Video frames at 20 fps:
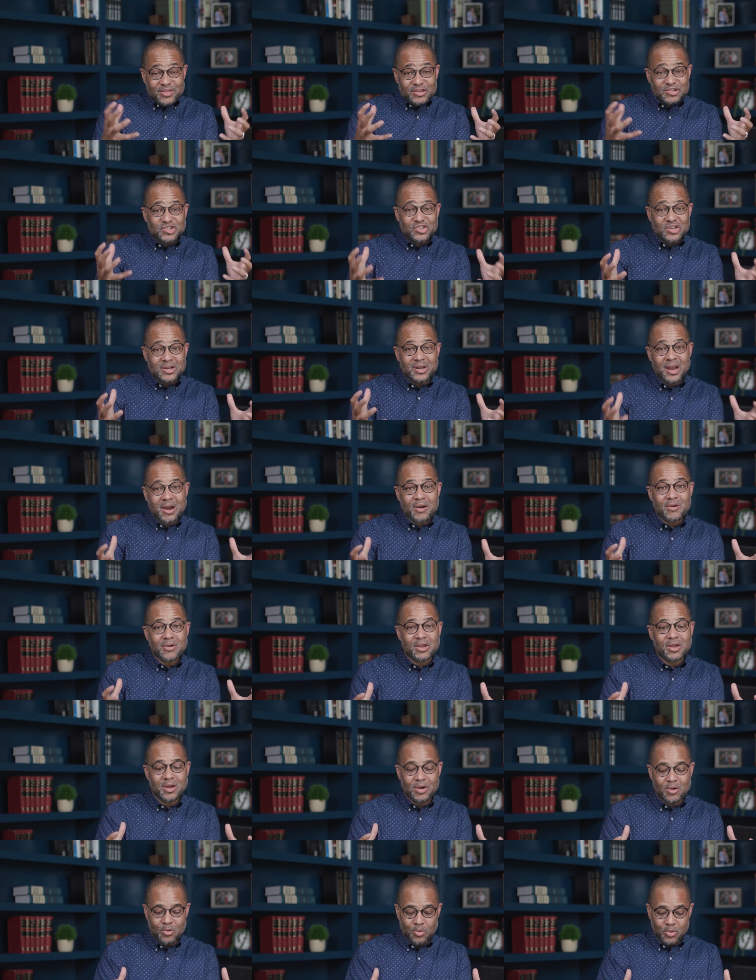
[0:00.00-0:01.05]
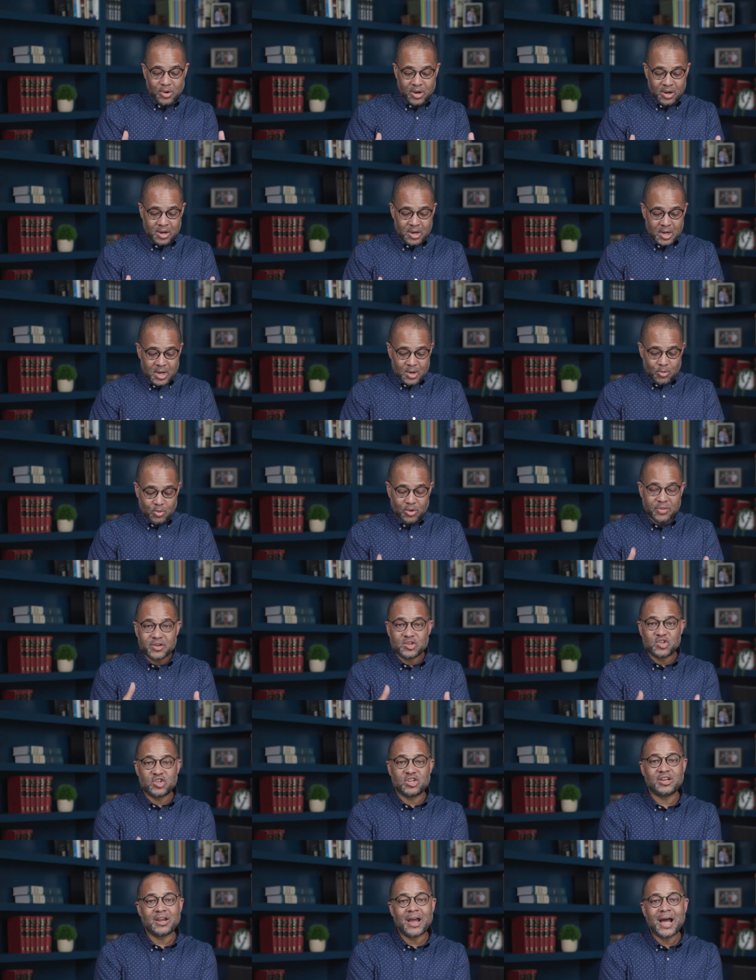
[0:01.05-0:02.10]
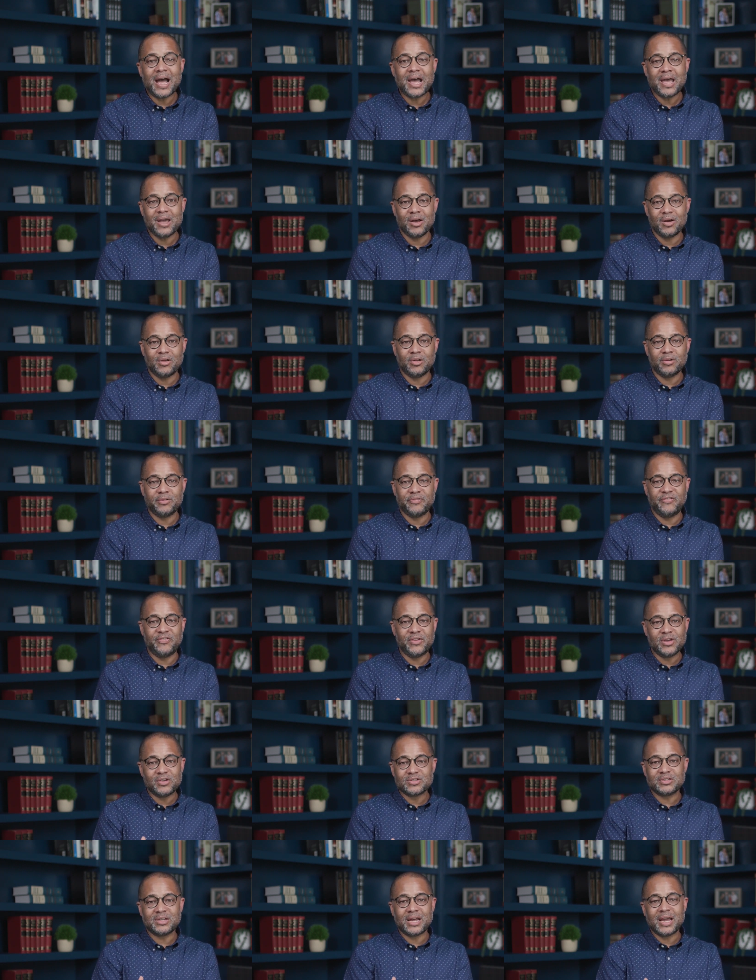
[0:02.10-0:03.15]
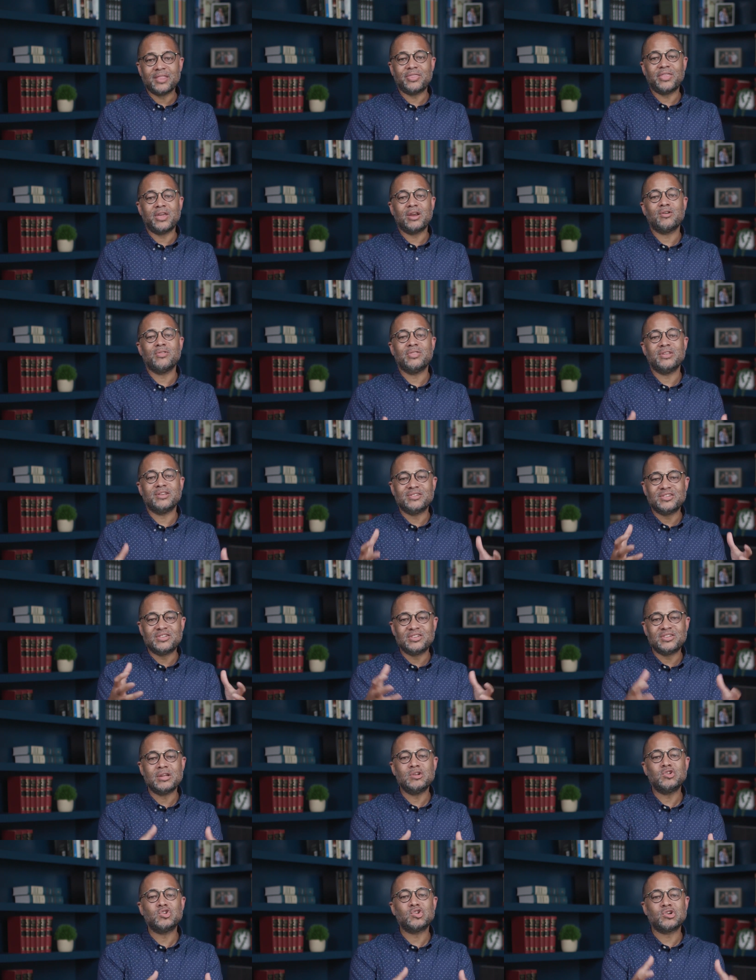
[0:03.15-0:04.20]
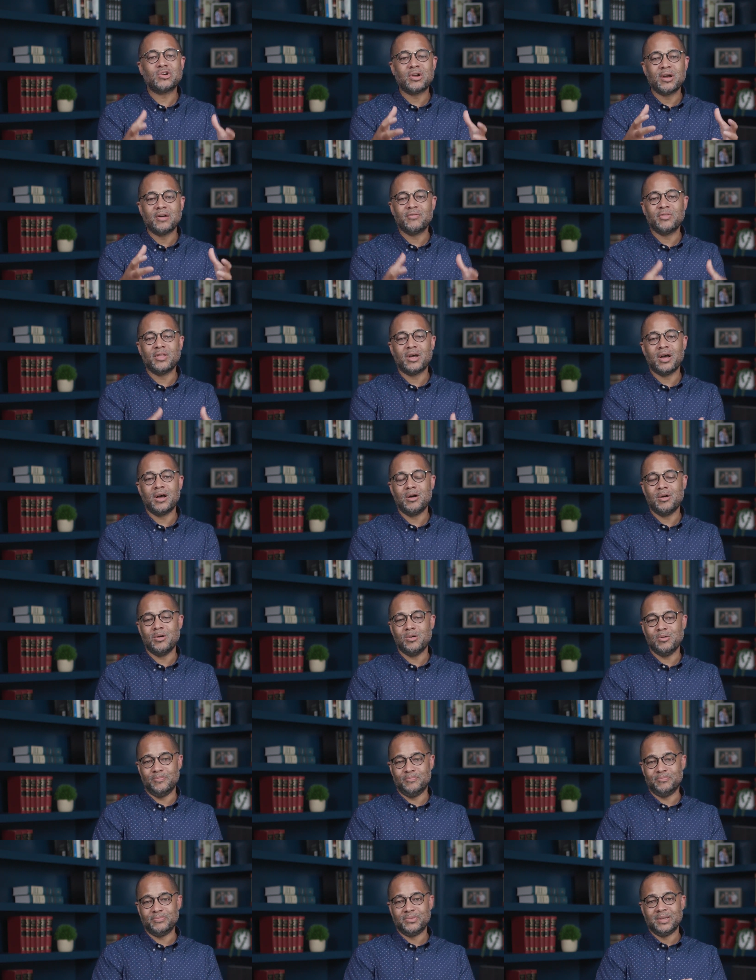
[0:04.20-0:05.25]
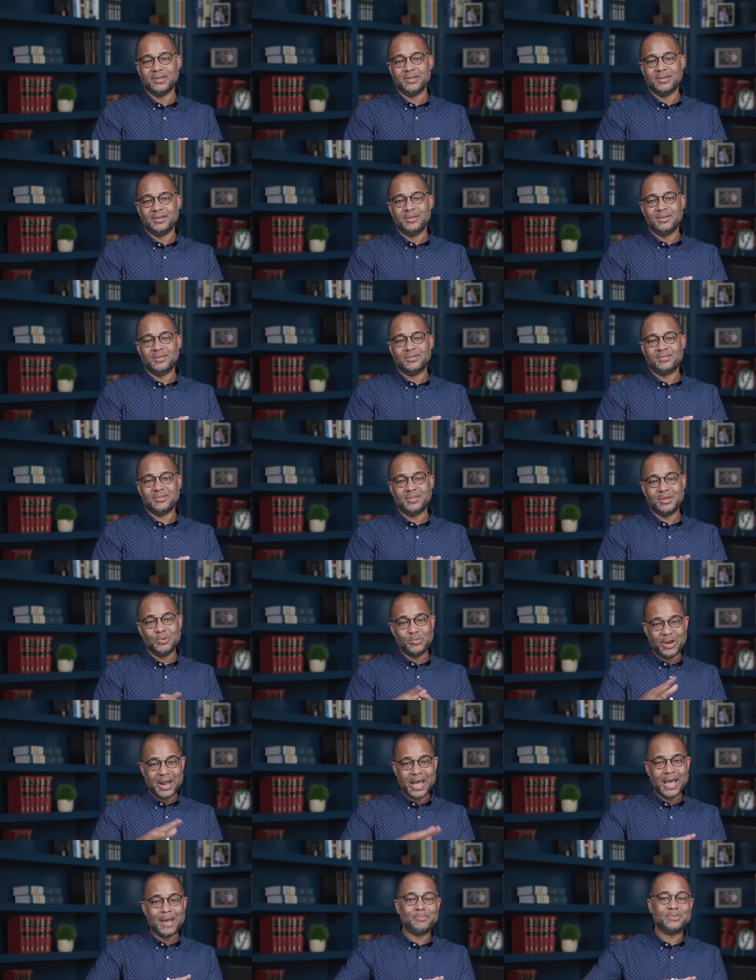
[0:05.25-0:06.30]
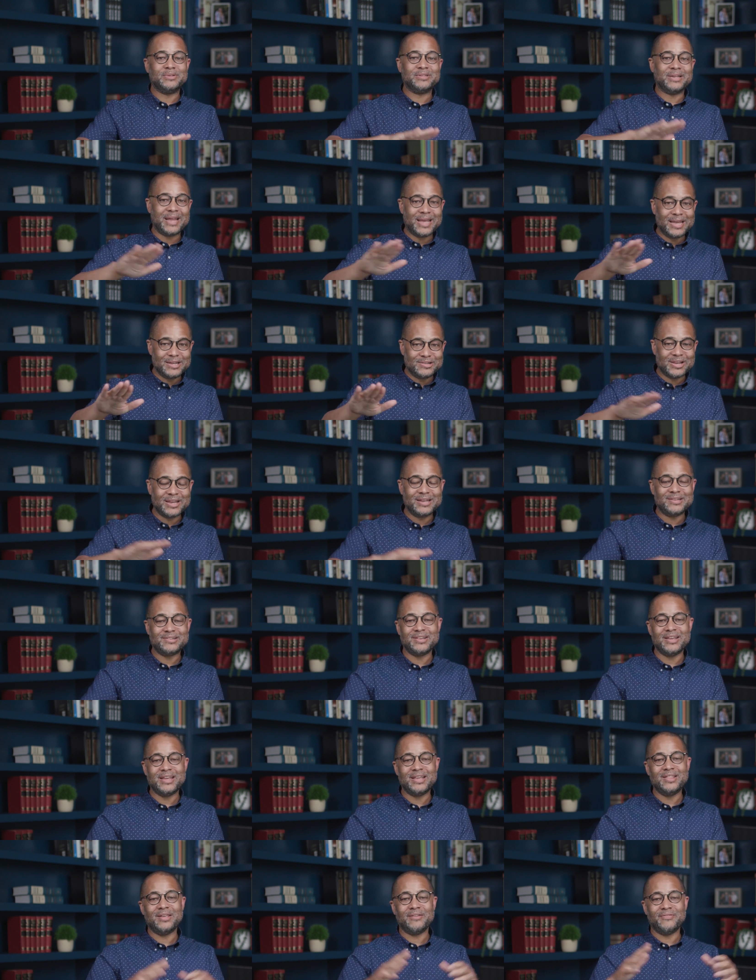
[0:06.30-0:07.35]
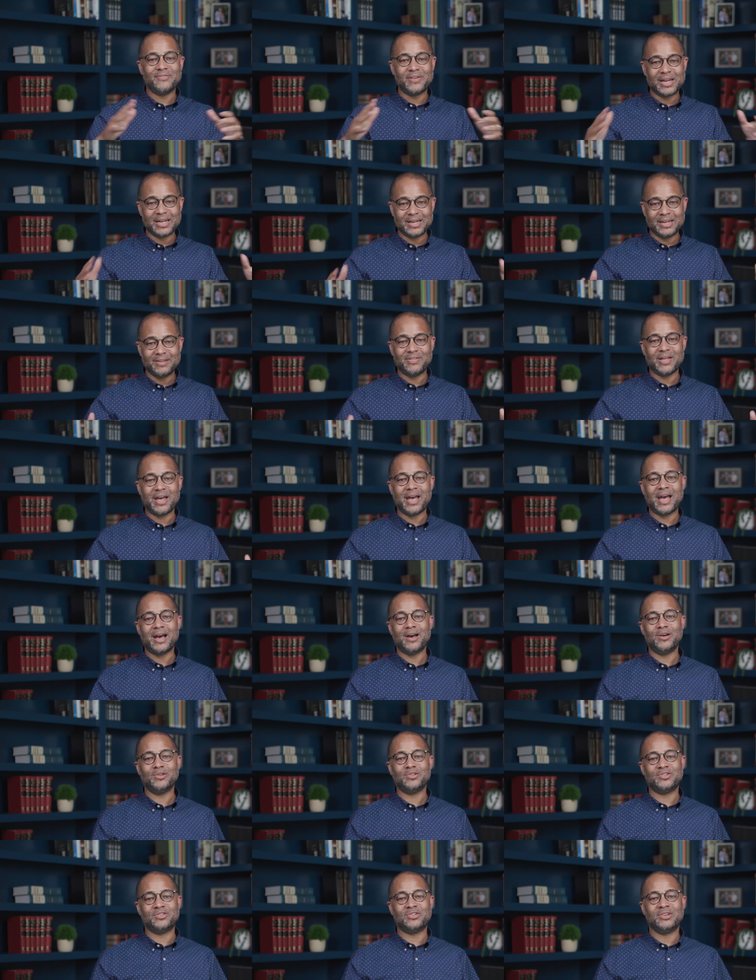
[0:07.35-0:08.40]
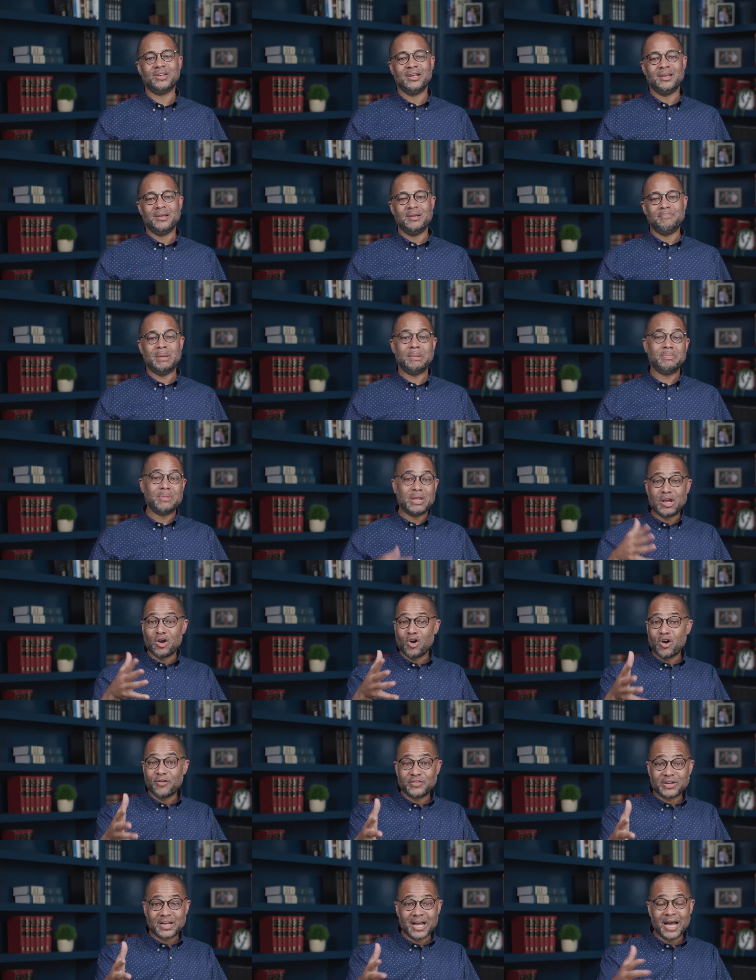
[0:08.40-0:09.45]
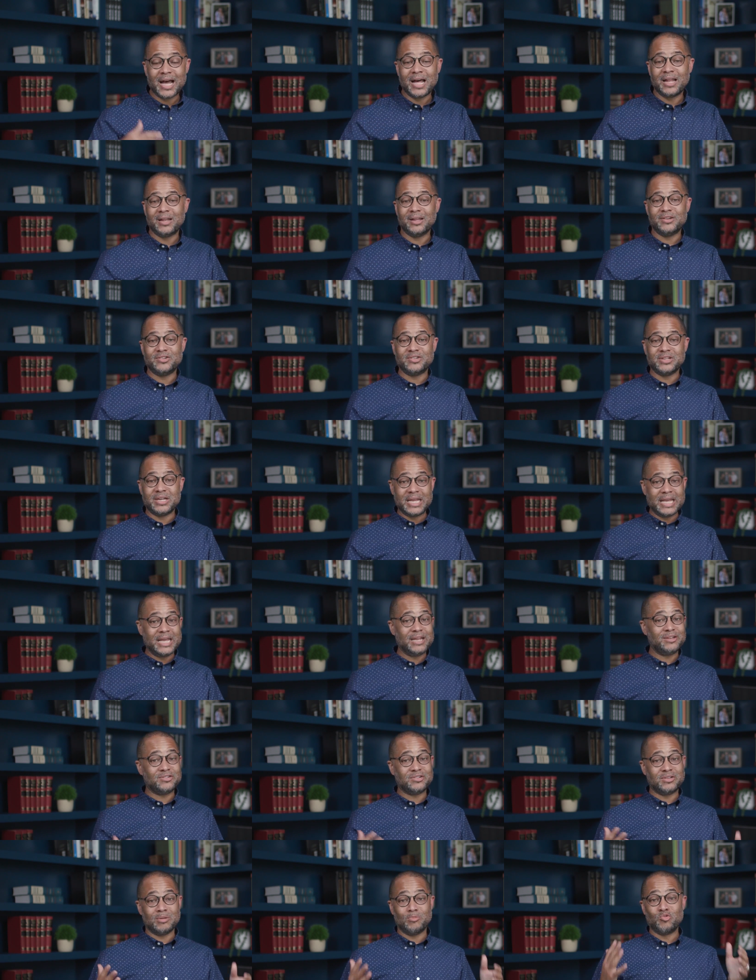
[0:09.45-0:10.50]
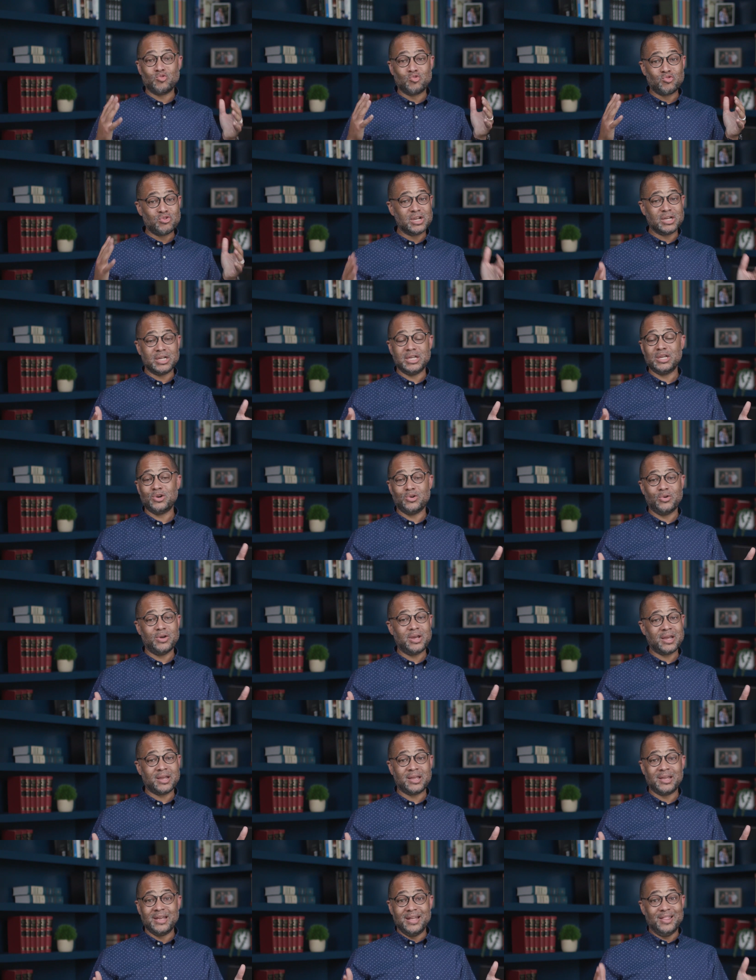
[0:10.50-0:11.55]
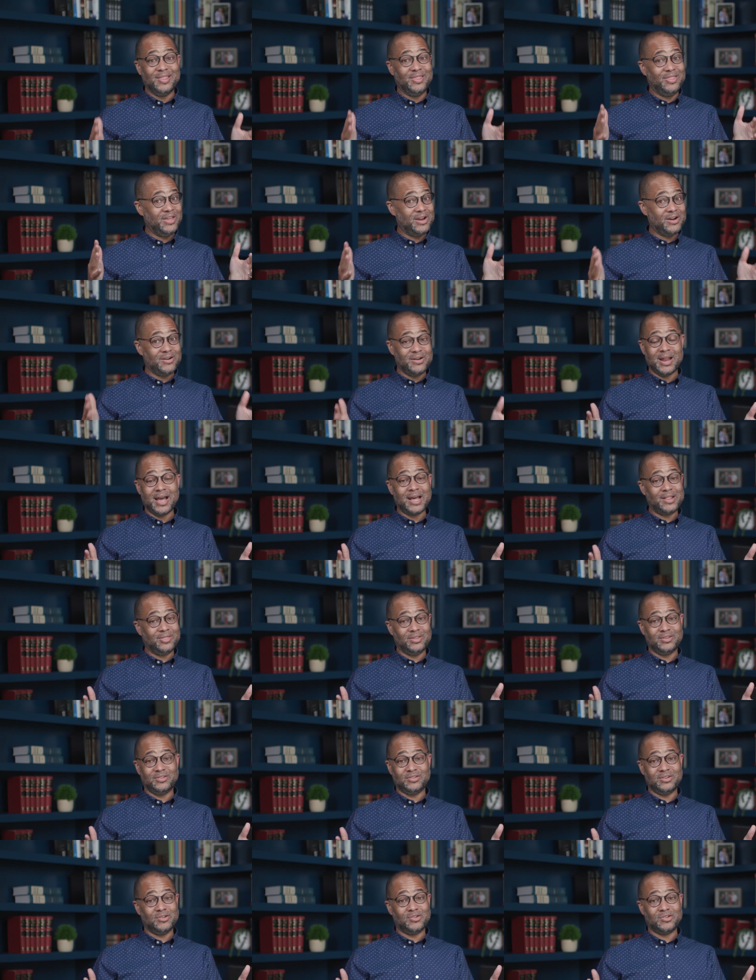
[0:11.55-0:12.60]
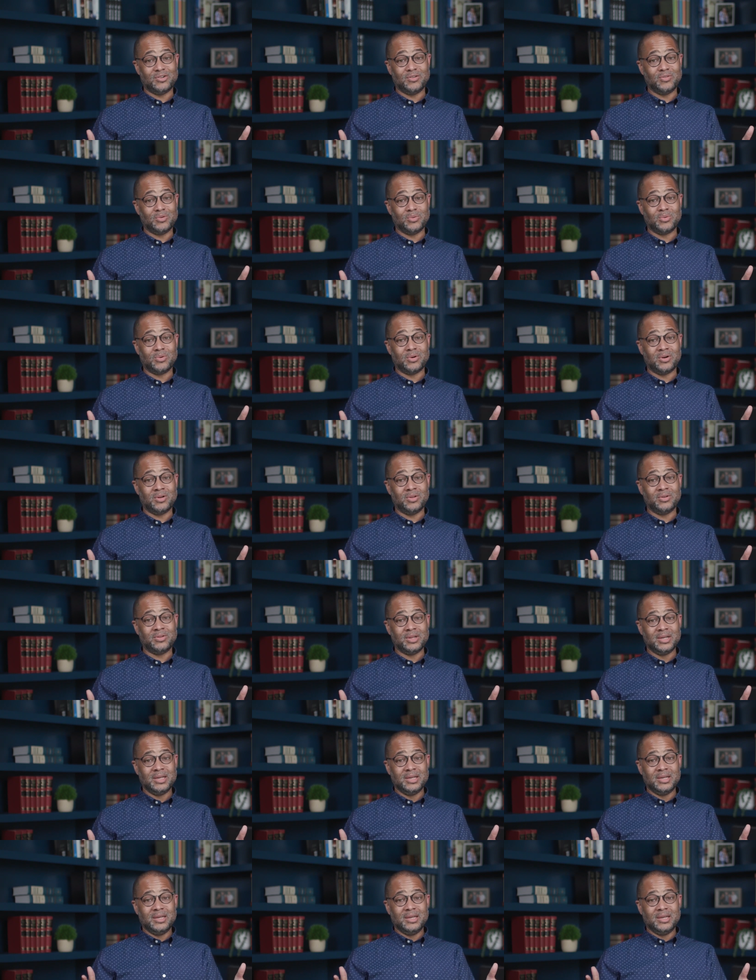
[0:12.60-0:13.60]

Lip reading: this scenario where the child feels like they are the center of the home. So then what happens at age 18, they finally leave the house, maybe they go off to college, and it hits them really quick. They're not the center of the world,